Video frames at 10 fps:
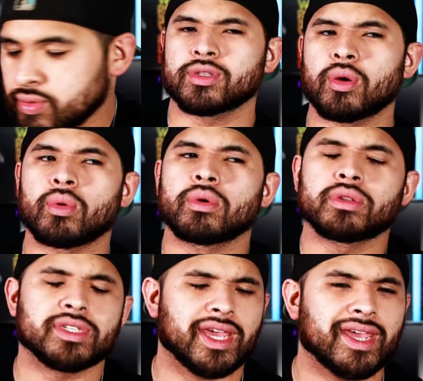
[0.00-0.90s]
So
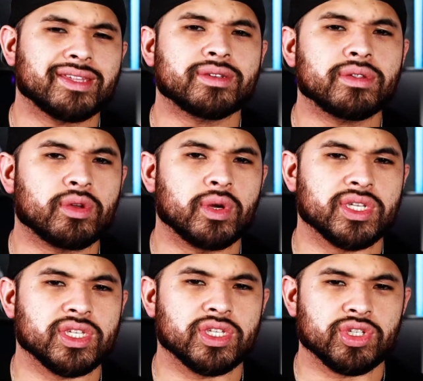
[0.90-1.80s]
to answer the
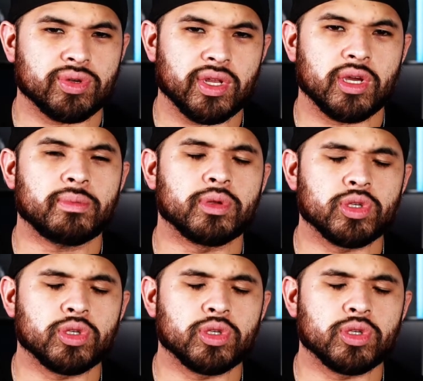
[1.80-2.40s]
question straight up,